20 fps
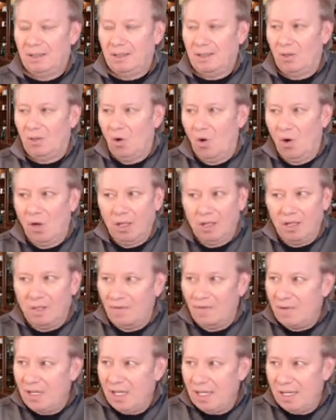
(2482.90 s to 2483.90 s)
all
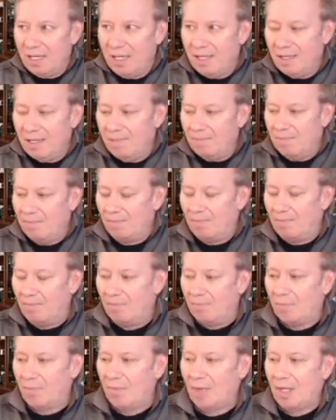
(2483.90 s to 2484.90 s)
of the
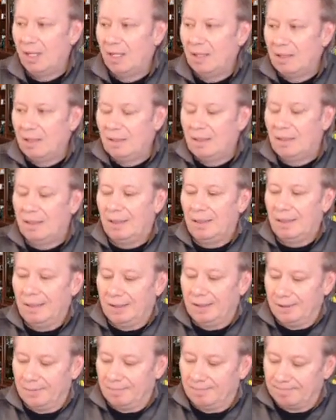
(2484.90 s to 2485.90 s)

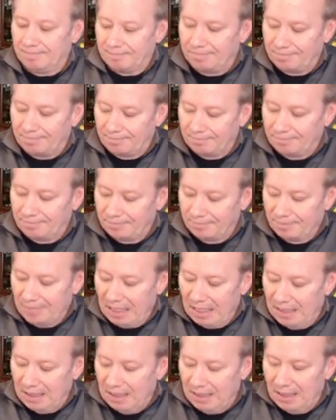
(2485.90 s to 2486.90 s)
um,
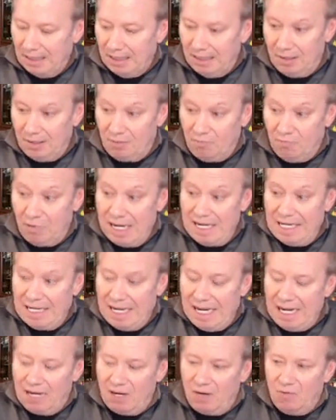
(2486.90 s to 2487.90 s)
right
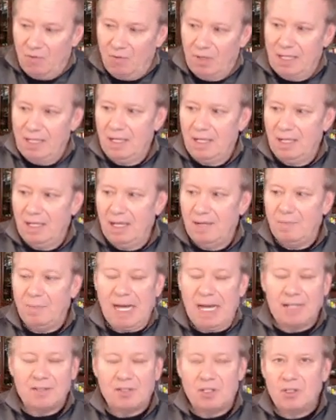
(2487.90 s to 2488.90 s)
now in
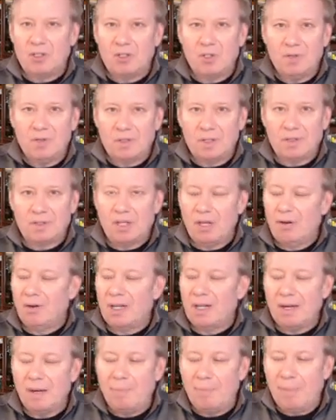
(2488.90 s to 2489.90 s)
Massachusetts, there are
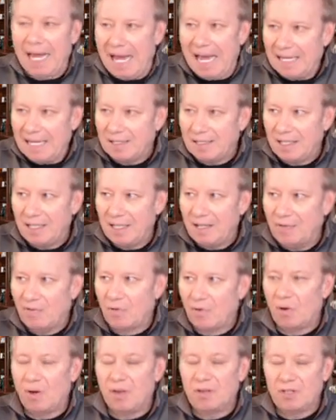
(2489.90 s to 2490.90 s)
capacity
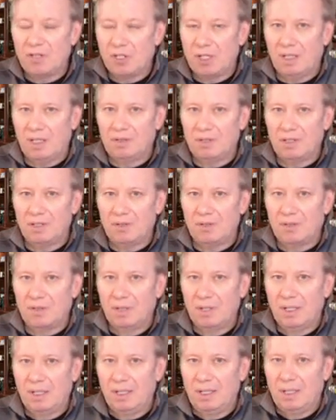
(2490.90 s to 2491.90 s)
for all the
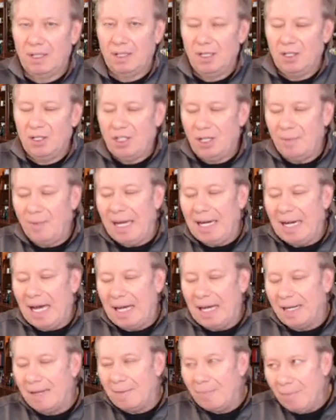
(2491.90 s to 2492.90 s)
shelters. She may
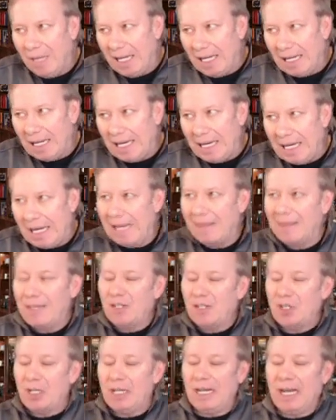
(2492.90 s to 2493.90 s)
not admit it. I
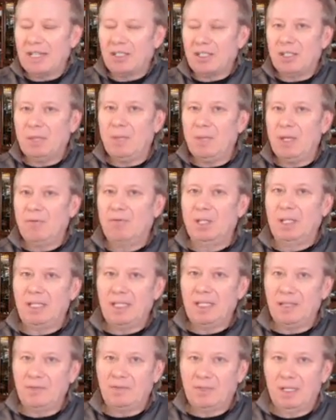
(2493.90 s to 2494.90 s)
think she'd actually be
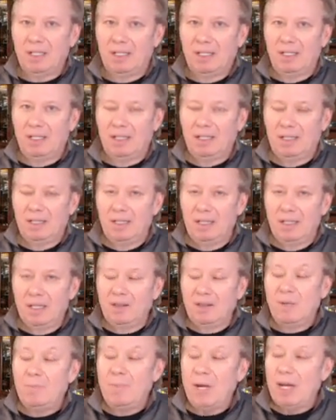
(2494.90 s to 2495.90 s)
relieved.
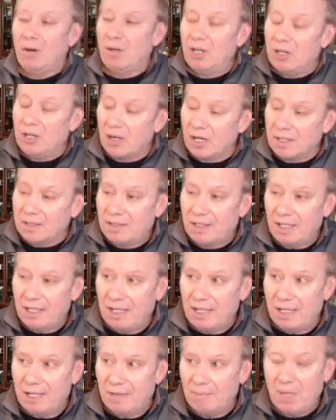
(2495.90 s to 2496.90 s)
The mayor of New York
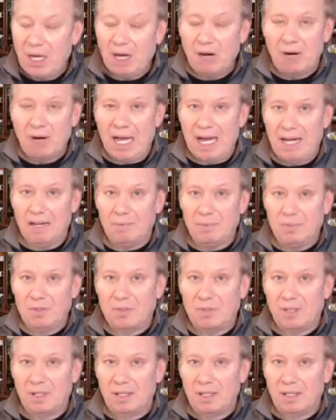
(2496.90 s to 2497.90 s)
City, Mayor Adams,